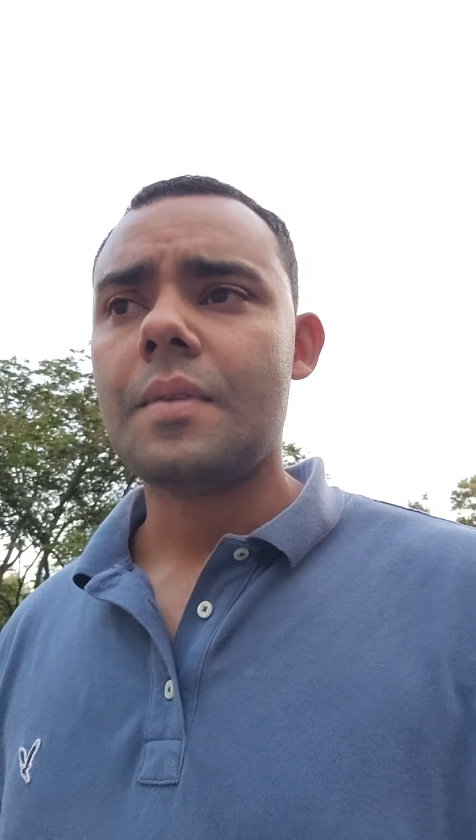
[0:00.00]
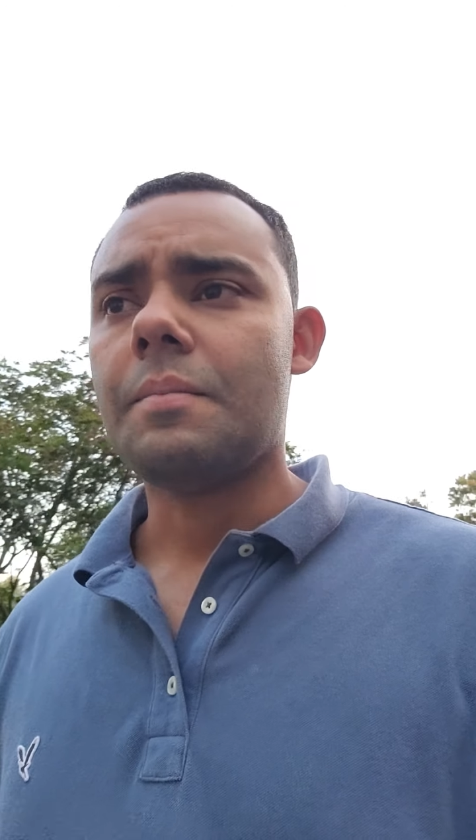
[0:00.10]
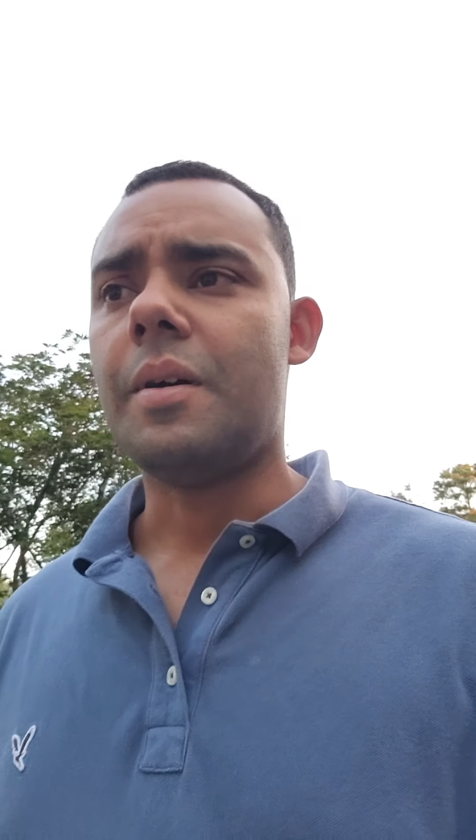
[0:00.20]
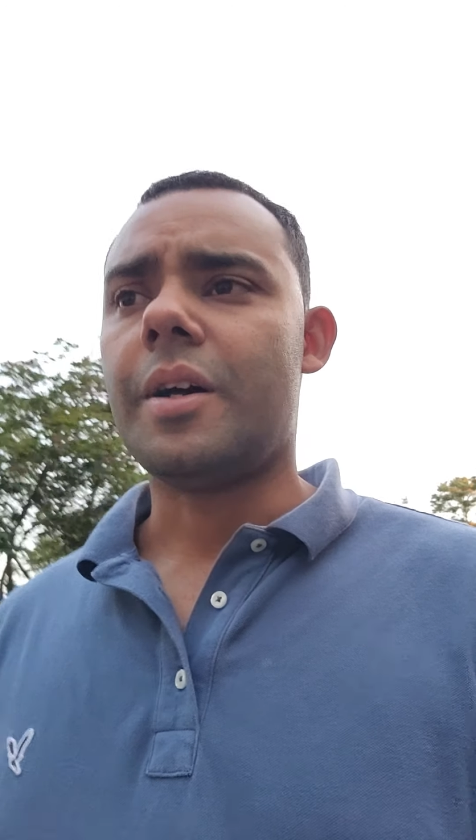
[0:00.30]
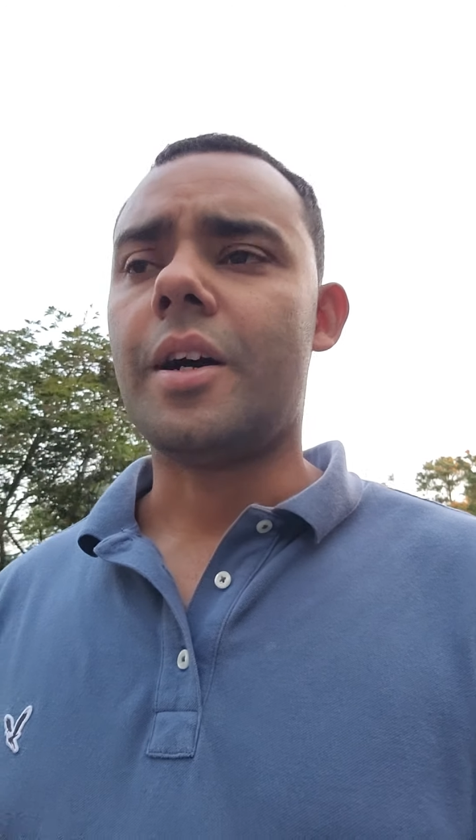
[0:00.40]

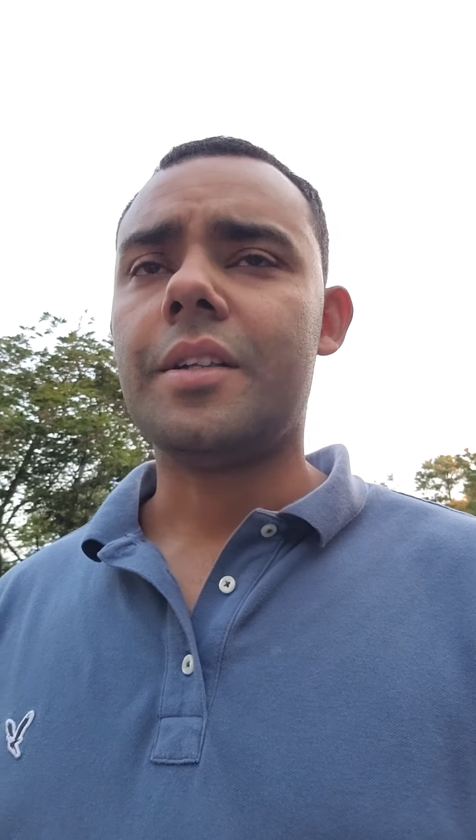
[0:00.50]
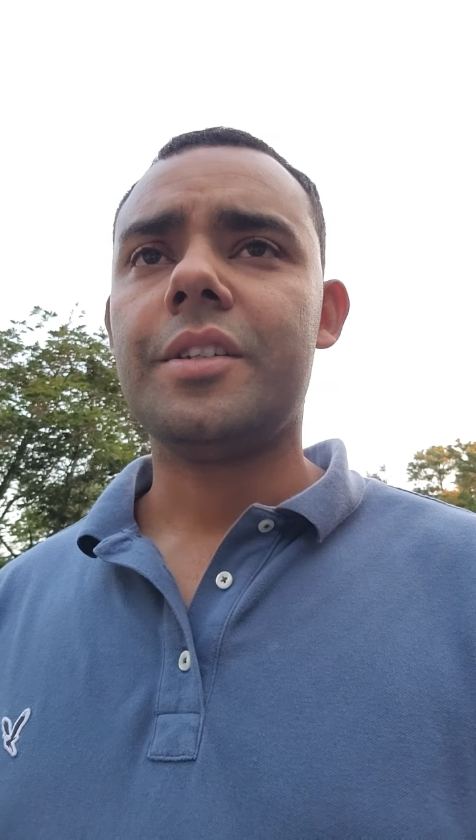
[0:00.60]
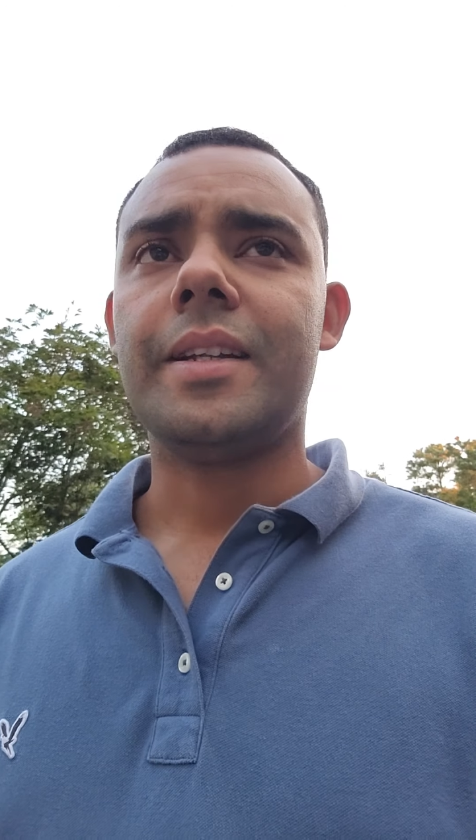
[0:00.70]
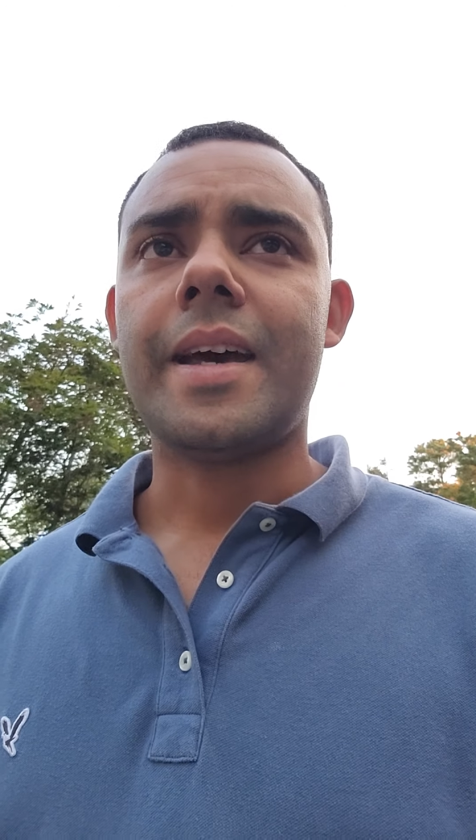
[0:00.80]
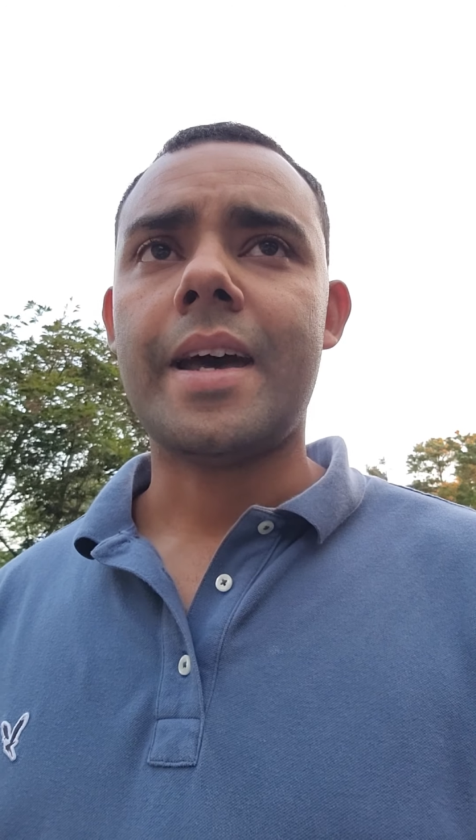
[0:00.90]
But other
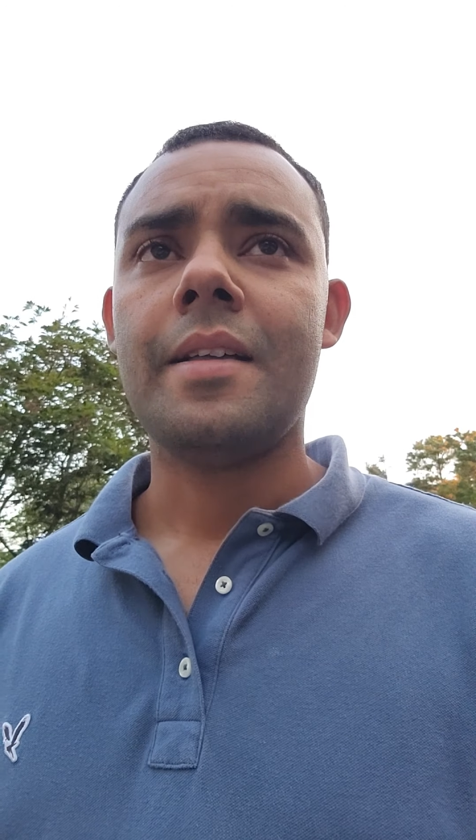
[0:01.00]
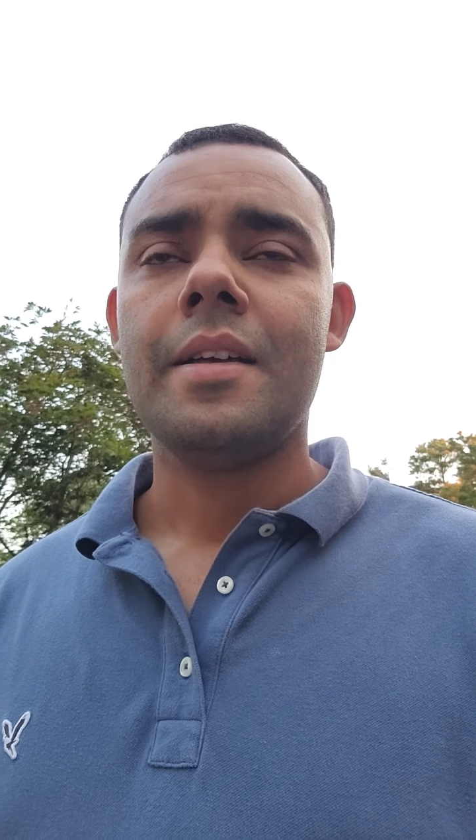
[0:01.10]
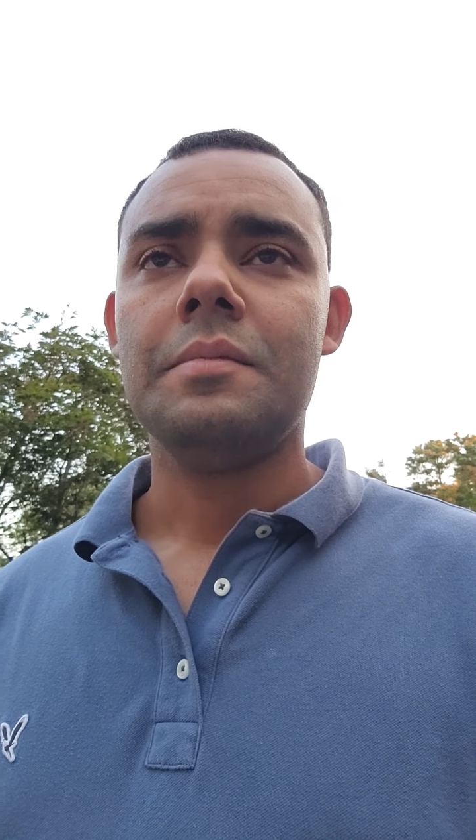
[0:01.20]
than that,